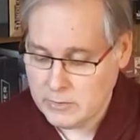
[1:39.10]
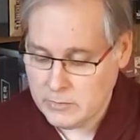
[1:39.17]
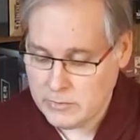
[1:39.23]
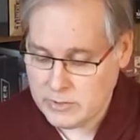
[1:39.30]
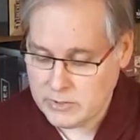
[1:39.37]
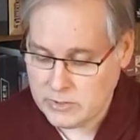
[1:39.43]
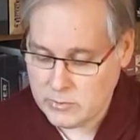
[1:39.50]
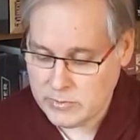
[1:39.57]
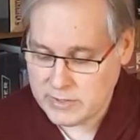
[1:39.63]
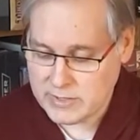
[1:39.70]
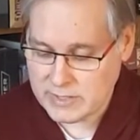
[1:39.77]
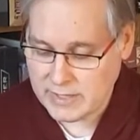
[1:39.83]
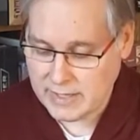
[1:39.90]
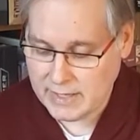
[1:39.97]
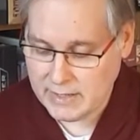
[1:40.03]
You can do
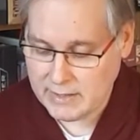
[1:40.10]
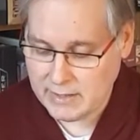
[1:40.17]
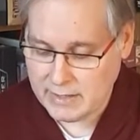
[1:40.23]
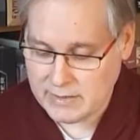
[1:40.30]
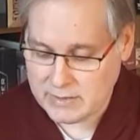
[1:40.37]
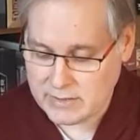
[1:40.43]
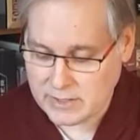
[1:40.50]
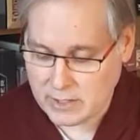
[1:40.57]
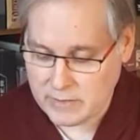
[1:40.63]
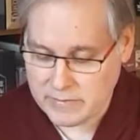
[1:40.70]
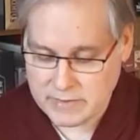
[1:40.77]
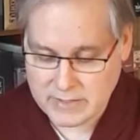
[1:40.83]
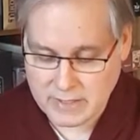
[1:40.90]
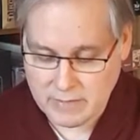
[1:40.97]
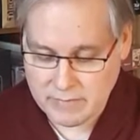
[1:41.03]
this again at the start of
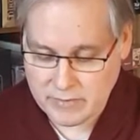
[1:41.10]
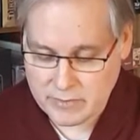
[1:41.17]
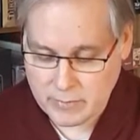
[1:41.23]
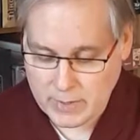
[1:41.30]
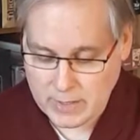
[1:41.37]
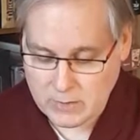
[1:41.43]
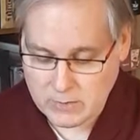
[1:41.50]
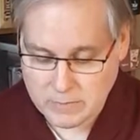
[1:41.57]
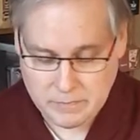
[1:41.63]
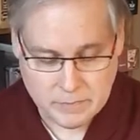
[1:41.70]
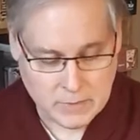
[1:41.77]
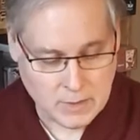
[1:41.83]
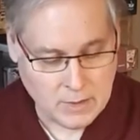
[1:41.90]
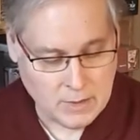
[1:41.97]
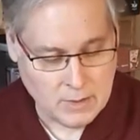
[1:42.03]
the 7th round.
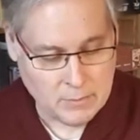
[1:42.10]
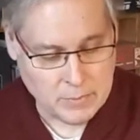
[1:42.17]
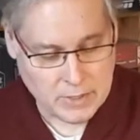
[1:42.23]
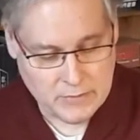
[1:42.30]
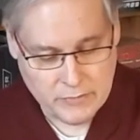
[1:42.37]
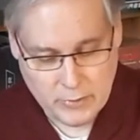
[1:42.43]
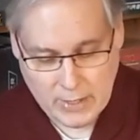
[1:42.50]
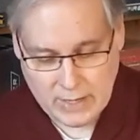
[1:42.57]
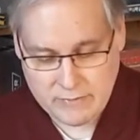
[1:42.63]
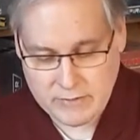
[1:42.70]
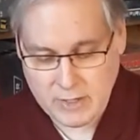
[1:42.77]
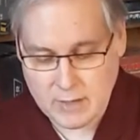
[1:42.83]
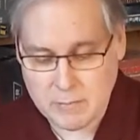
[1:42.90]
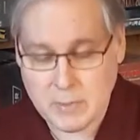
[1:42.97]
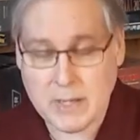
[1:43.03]
But if you have
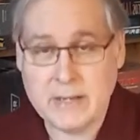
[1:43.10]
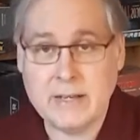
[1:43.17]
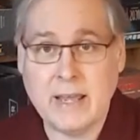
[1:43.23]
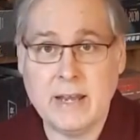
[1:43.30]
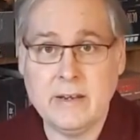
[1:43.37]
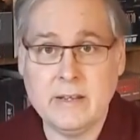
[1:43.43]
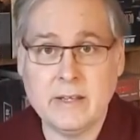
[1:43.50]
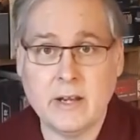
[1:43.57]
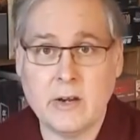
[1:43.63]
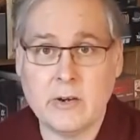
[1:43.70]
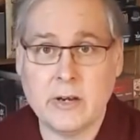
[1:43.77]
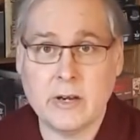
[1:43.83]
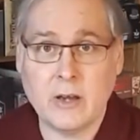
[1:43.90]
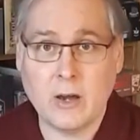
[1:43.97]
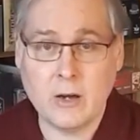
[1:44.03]
not played any
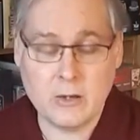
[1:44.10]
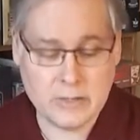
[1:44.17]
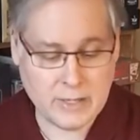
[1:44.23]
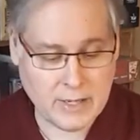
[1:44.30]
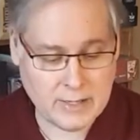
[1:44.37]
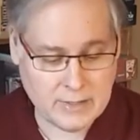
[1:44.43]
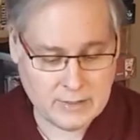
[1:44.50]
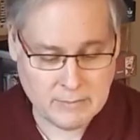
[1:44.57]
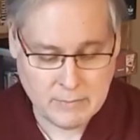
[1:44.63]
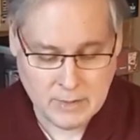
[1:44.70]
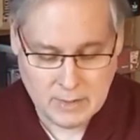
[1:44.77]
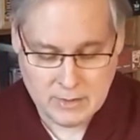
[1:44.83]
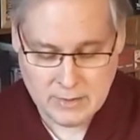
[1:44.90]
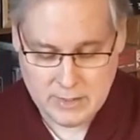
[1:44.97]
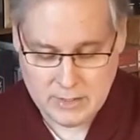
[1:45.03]
card at all yet,
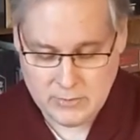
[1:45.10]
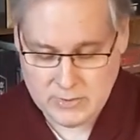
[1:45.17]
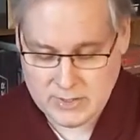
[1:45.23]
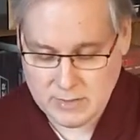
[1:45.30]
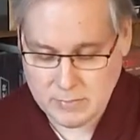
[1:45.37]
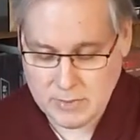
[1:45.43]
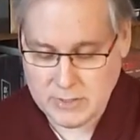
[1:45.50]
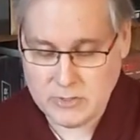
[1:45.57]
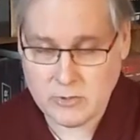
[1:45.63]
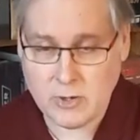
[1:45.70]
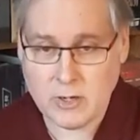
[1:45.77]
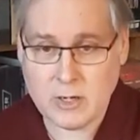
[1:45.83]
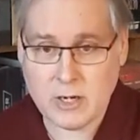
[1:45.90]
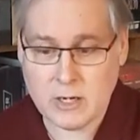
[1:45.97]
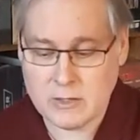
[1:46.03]
then you simply
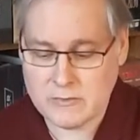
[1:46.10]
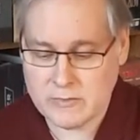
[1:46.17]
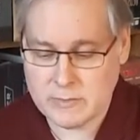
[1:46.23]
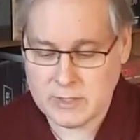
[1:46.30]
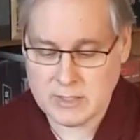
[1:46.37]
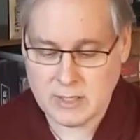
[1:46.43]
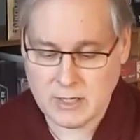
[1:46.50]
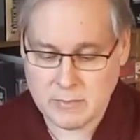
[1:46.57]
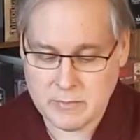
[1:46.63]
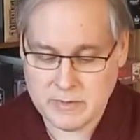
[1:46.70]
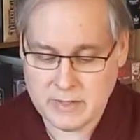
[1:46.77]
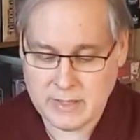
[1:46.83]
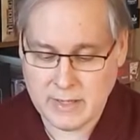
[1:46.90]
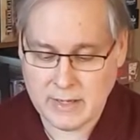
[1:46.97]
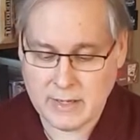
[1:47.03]
draw a card from the top of
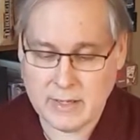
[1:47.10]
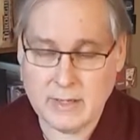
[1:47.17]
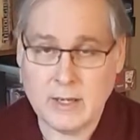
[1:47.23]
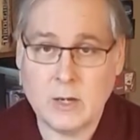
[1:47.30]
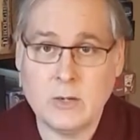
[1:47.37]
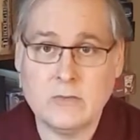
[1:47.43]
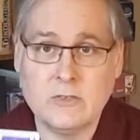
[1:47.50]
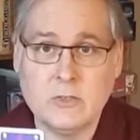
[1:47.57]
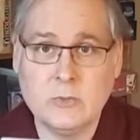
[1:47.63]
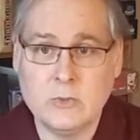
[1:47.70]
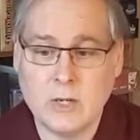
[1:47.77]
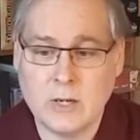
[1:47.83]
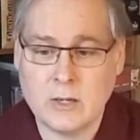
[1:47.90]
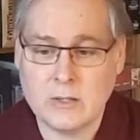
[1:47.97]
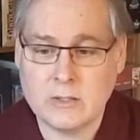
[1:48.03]
the deck and now have 2
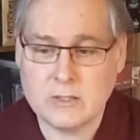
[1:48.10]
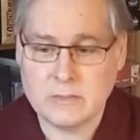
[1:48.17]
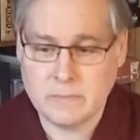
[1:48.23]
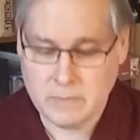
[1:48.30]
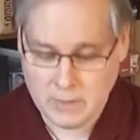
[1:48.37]
cards.